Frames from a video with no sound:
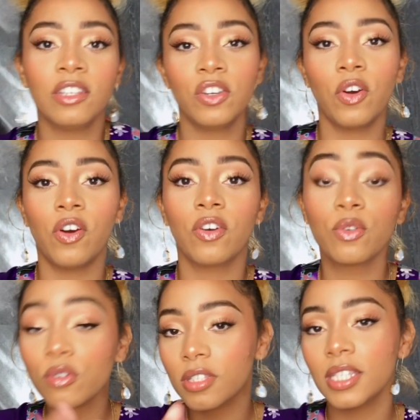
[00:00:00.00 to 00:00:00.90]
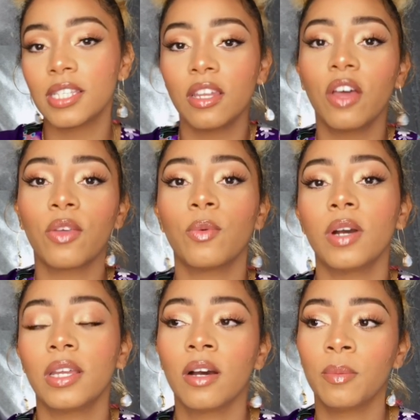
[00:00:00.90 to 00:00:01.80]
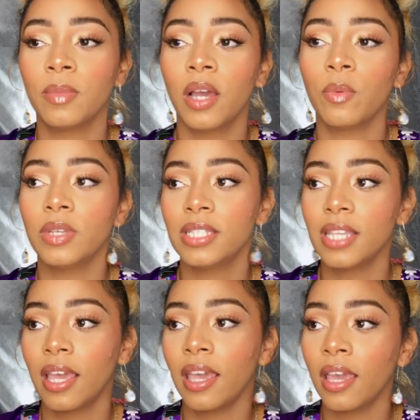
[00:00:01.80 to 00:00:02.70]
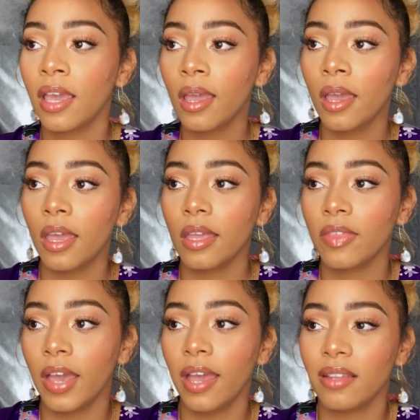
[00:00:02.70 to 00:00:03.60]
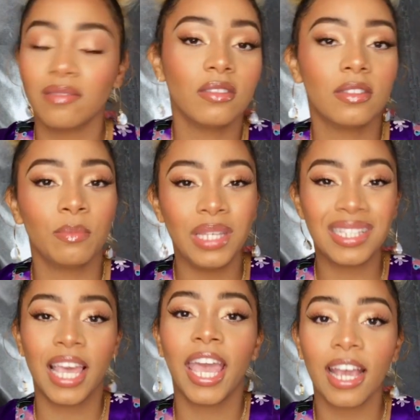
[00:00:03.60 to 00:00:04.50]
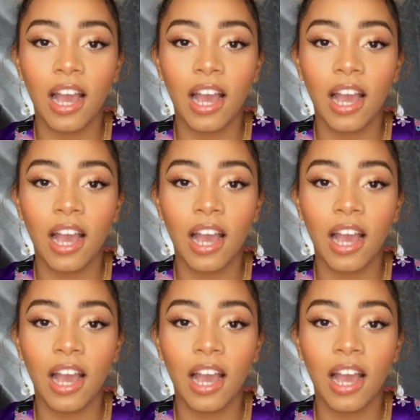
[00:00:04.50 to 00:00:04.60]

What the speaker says: You know, cruising's another one that we say that means hang